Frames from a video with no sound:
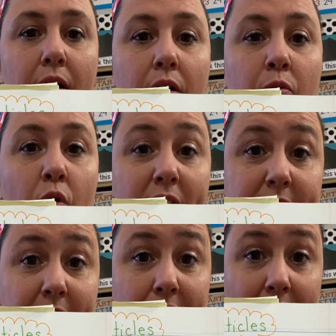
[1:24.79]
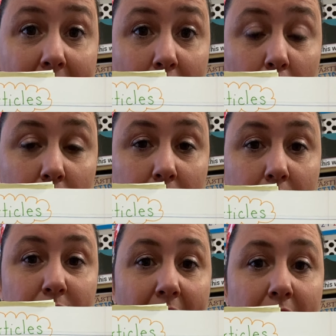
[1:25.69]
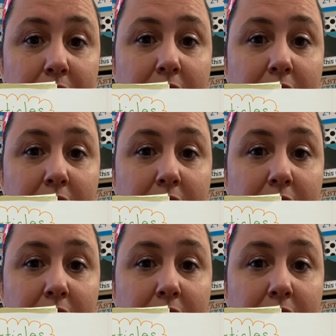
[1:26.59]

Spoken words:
What is a vowel? Vowels